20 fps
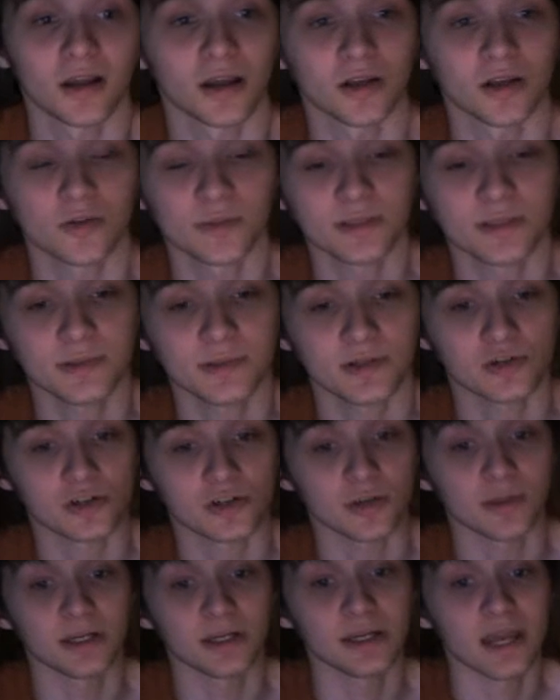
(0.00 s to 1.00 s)
and cannot be special
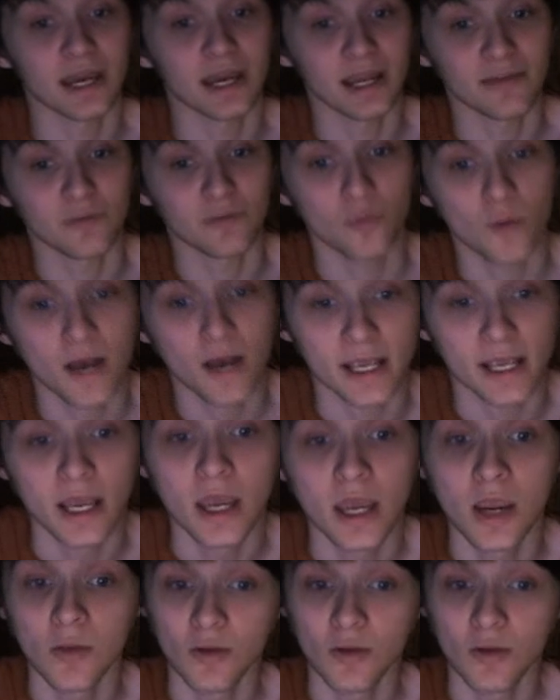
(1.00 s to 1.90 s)
summoned in any other way.